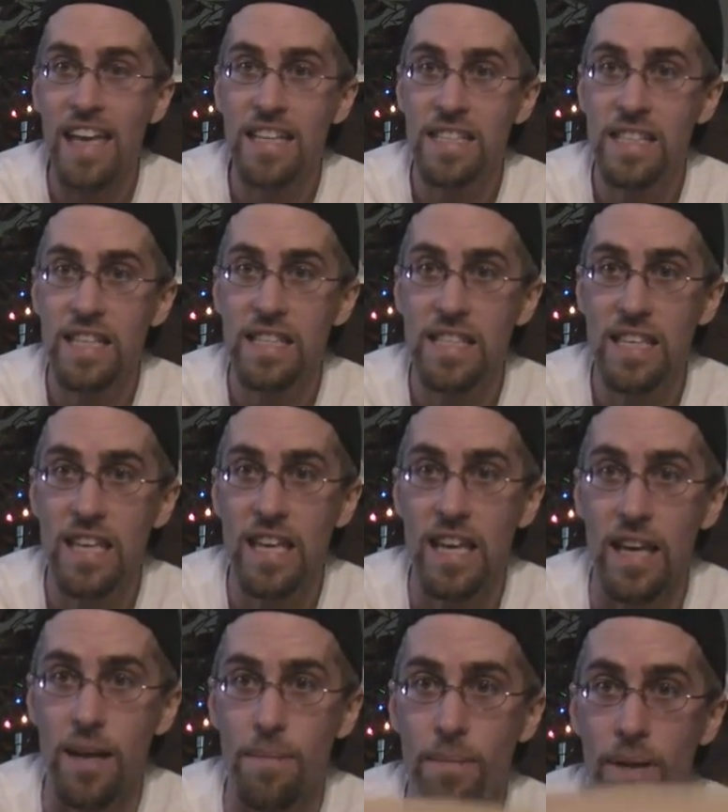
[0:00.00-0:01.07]
is the
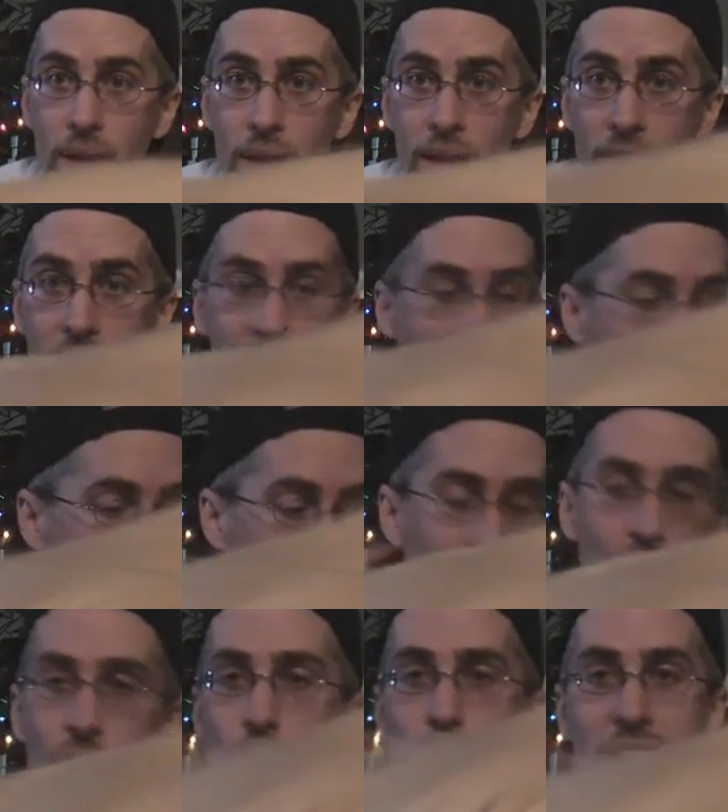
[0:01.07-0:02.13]
team that
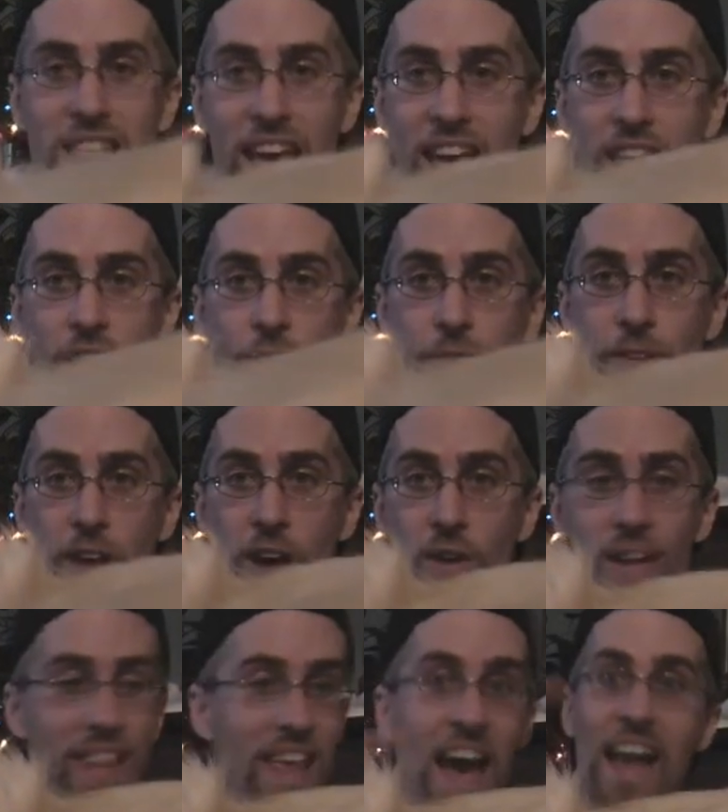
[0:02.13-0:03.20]
I knew would take the
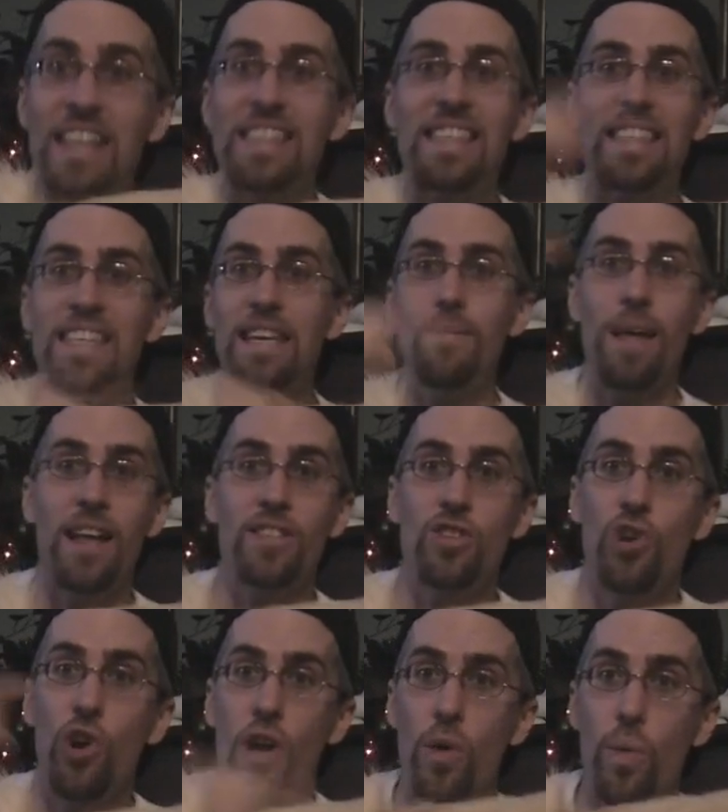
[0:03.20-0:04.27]
field, and that is the team that
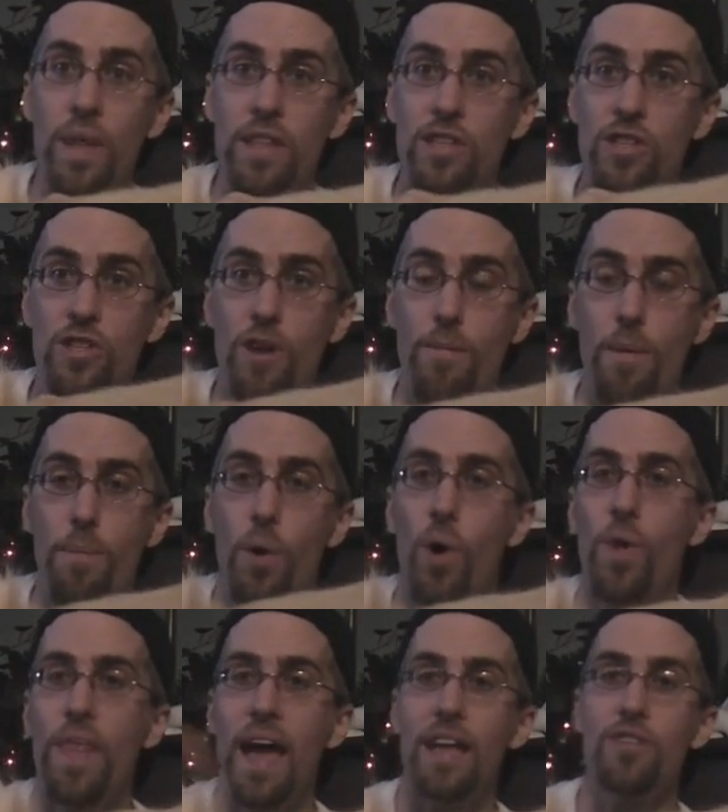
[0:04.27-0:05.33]
is gonna win the Super
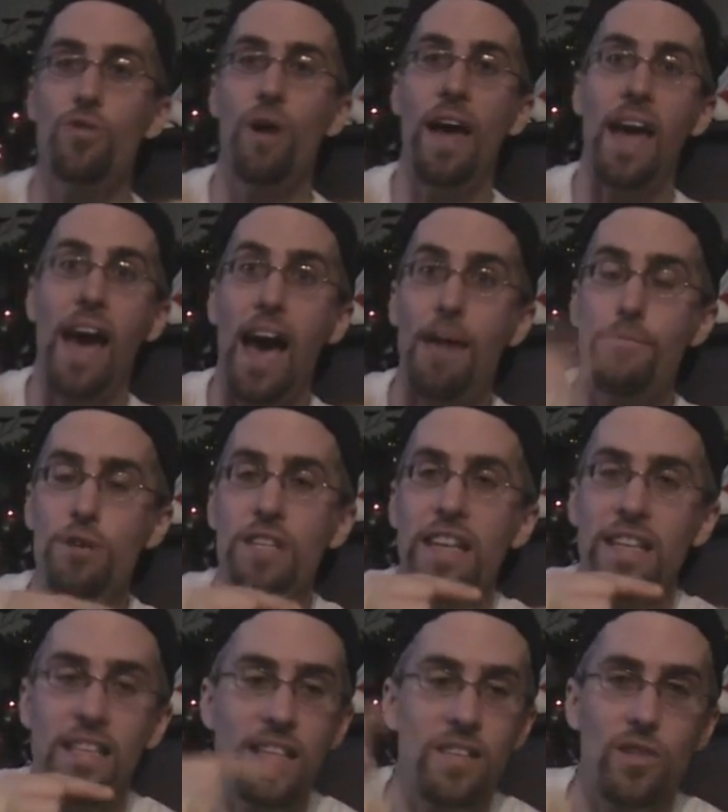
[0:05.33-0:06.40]
Bowl, and that is who I have
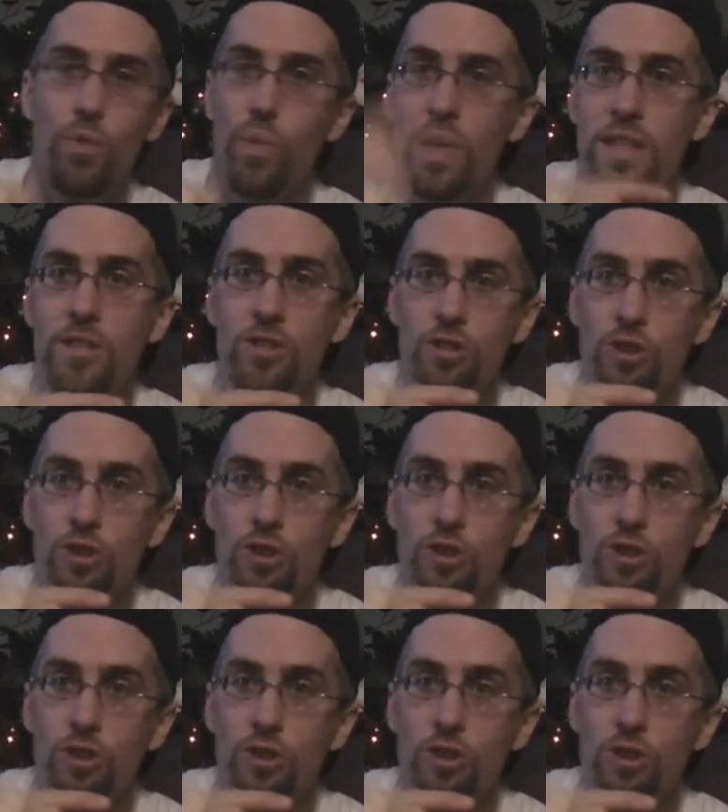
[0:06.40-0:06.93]
predicted to win the